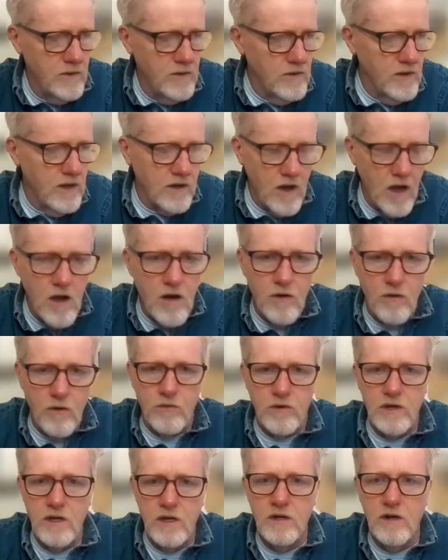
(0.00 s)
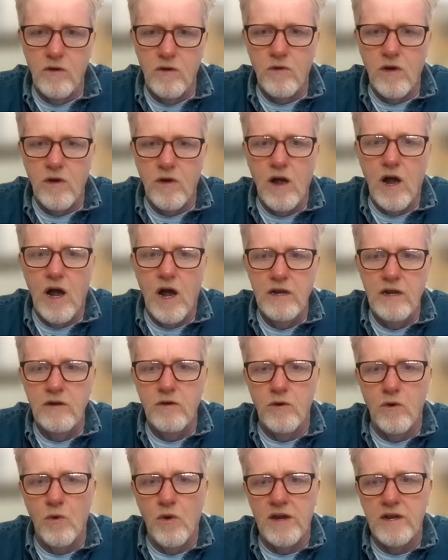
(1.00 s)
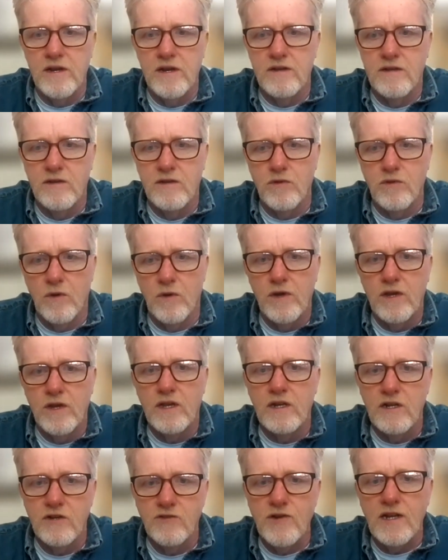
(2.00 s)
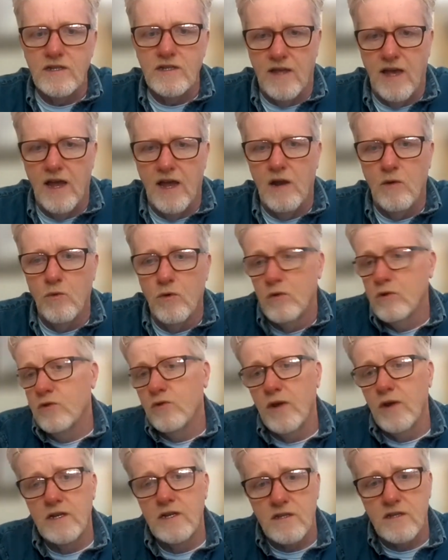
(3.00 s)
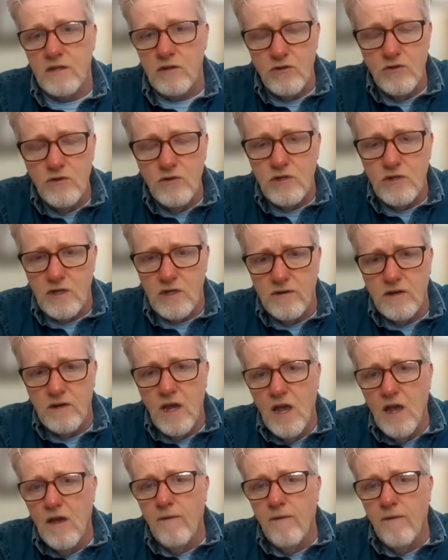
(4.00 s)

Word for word: Then we're like, oh, you know, I know a way to, that we can address that, and we'll create a solution